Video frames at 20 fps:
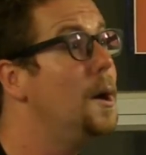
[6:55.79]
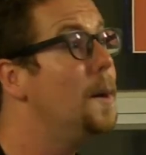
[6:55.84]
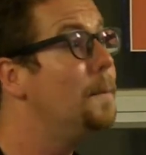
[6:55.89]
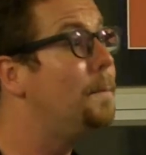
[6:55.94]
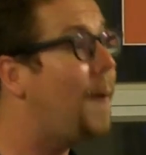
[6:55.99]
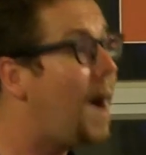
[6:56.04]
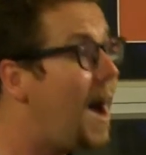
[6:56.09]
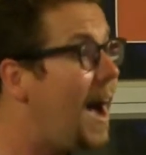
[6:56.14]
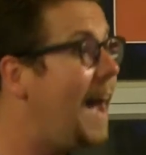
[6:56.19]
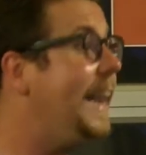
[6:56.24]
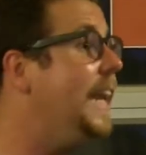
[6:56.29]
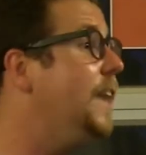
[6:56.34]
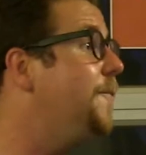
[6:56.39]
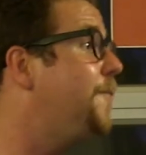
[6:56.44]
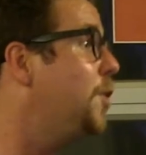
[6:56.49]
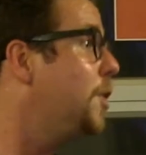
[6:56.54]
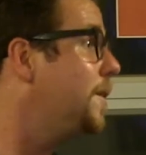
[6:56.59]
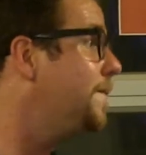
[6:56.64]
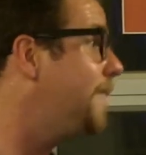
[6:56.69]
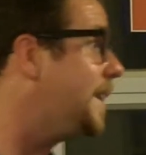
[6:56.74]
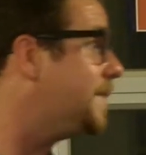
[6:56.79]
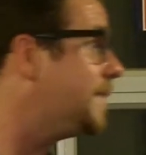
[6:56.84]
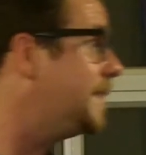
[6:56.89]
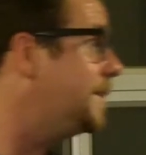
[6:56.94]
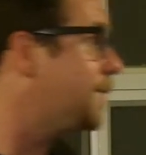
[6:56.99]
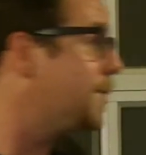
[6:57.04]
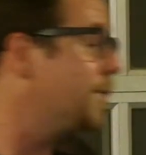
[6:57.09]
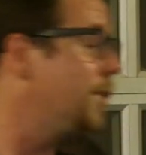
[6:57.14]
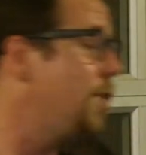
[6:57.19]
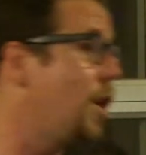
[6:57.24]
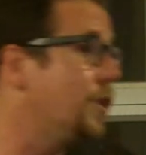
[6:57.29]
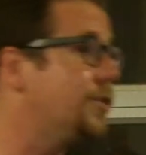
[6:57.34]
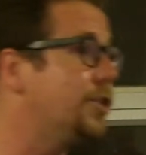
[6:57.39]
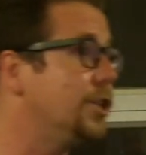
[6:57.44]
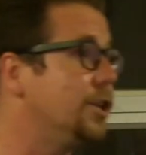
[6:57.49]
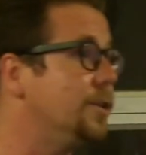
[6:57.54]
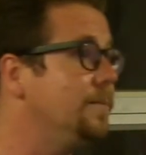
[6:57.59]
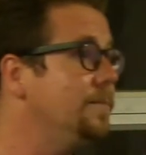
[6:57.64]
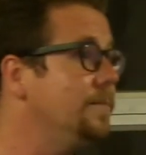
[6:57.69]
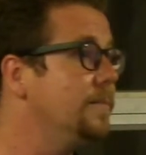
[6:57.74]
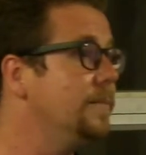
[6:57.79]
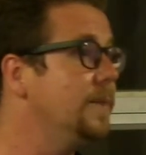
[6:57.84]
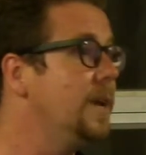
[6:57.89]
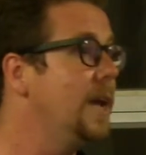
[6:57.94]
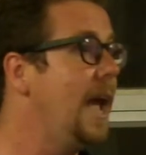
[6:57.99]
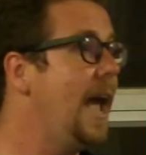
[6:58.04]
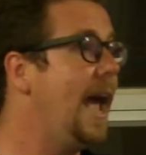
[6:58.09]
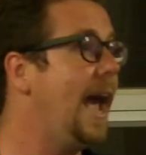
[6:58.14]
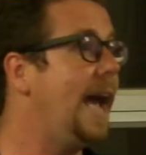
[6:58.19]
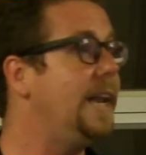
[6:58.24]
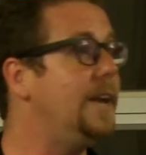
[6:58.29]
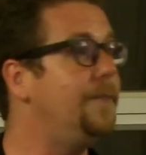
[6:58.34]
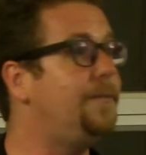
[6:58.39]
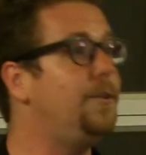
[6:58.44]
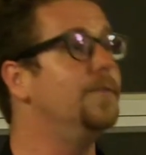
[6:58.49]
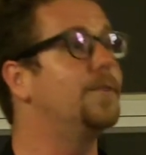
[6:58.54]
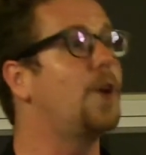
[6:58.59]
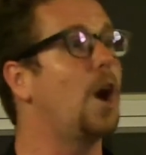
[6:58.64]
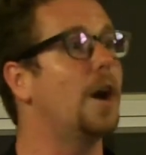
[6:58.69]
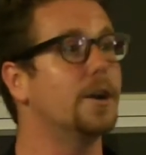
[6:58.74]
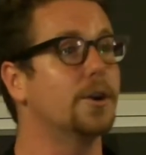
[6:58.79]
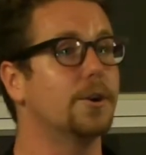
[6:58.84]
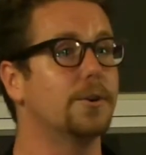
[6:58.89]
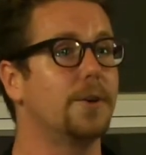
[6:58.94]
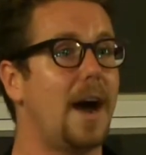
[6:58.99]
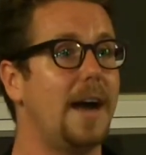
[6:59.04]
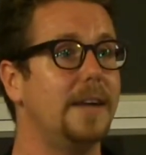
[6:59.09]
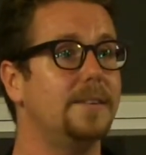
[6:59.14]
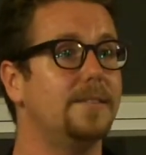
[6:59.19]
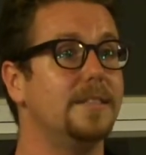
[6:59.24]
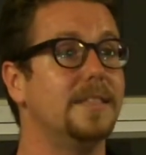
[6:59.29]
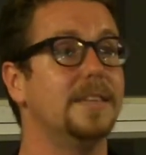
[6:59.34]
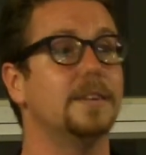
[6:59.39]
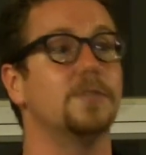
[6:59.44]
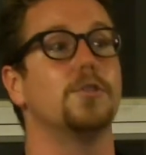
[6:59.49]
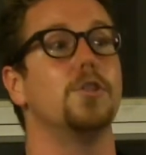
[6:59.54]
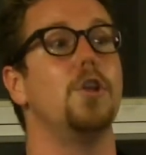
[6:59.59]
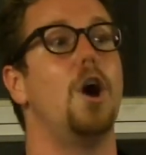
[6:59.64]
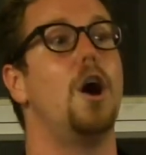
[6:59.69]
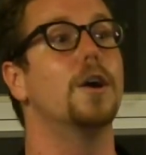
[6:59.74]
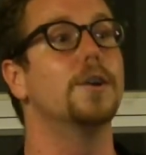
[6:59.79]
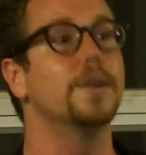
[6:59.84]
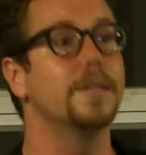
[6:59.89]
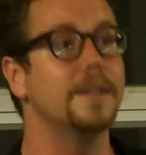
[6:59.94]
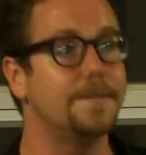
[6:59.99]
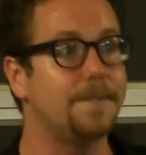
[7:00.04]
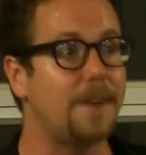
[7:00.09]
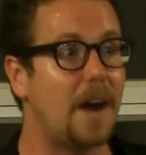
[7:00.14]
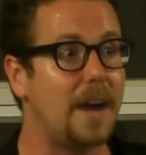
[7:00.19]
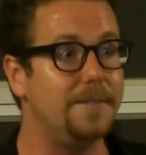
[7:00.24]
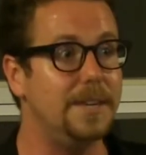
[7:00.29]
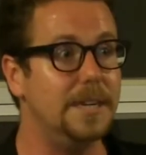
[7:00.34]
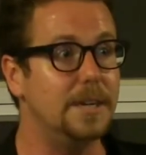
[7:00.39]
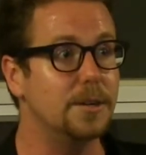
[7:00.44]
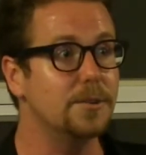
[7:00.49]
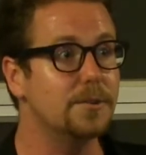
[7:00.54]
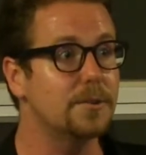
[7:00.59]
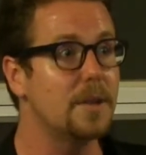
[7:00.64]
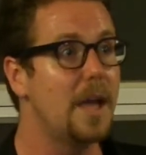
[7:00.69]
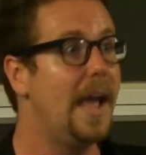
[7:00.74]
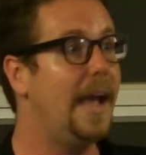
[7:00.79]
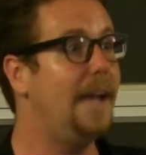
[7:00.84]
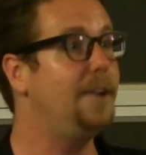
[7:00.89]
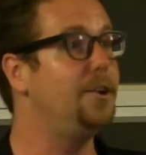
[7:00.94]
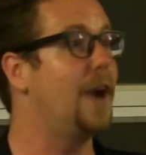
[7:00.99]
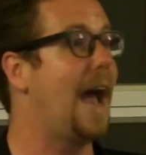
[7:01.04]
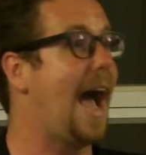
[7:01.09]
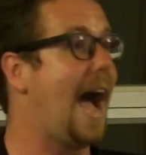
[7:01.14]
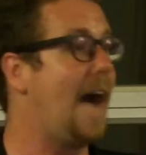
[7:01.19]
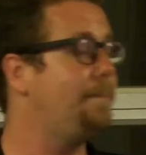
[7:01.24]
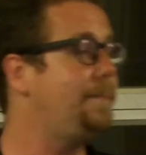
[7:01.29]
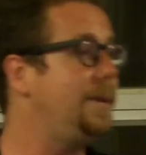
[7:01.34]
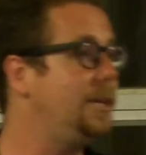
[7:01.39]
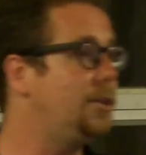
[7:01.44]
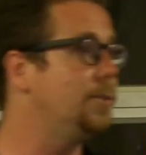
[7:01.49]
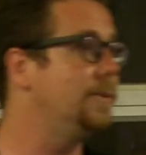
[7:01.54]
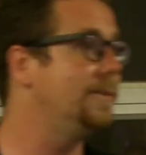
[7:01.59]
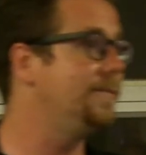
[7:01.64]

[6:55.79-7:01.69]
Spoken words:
But if you're investing for the long term, and if you've got a horizon that is longer than 5 years, and you're happy to